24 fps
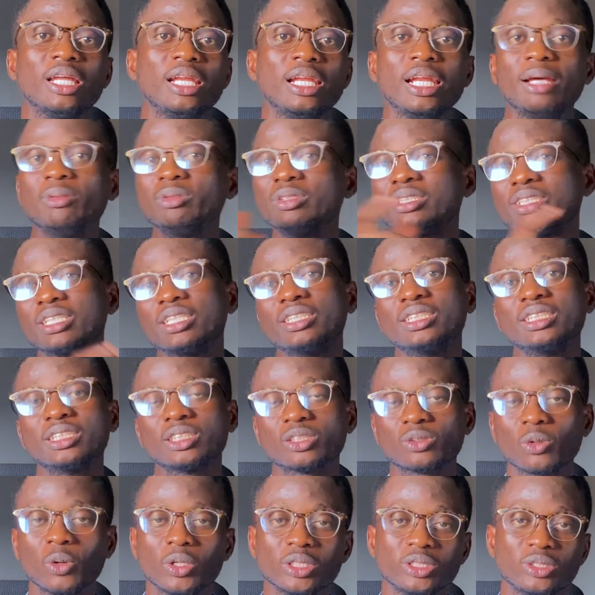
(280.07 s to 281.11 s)
let me set this
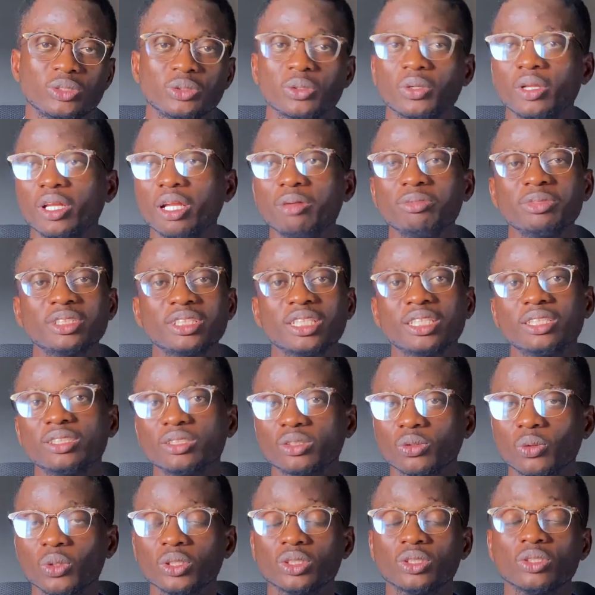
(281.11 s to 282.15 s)
question, let me set this
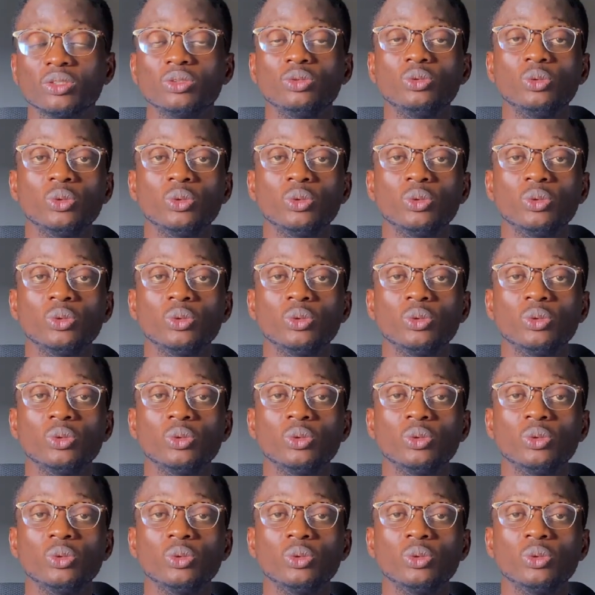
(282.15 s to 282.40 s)
question.